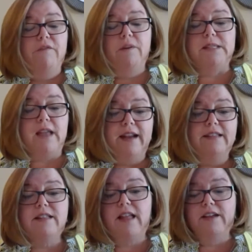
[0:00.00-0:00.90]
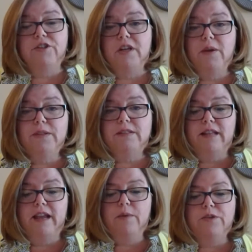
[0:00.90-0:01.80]
From science class, she goes
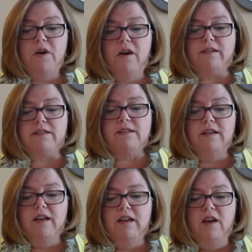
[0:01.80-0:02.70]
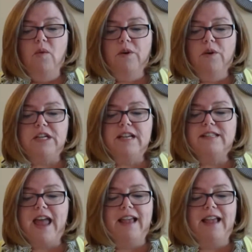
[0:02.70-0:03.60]
to language arts, where she is
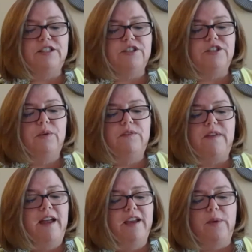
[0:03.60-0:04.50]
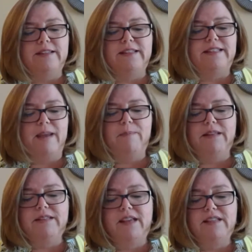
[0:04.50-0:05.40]
asked to evaluate
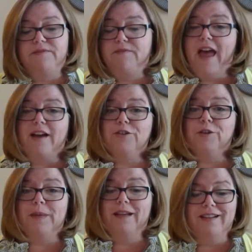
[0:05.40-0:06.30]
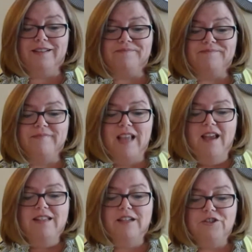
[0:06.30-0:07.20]
statements as fact or opinion,
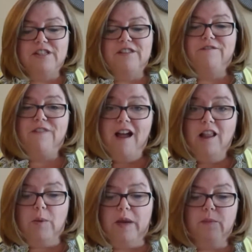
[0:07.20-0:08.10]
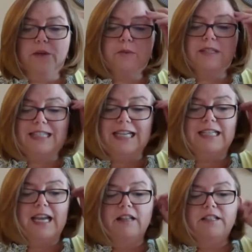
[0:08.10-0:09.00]
such as the following, which was
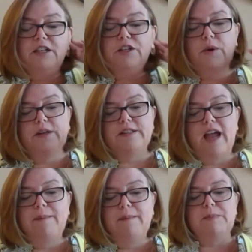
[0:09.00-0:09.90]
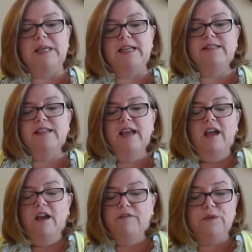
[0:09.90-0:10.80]
detailed in a New York Times piece
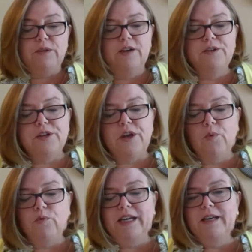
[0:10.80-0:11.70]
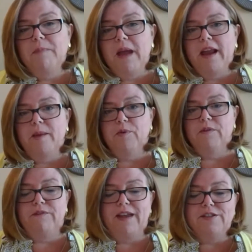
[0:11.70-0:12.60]
a few years ago, written by a
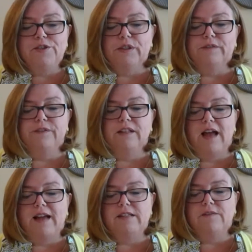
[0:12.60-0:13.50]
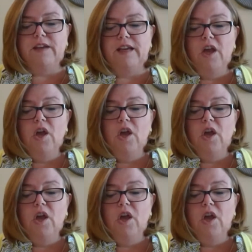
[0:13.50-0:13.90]
professor of philosophy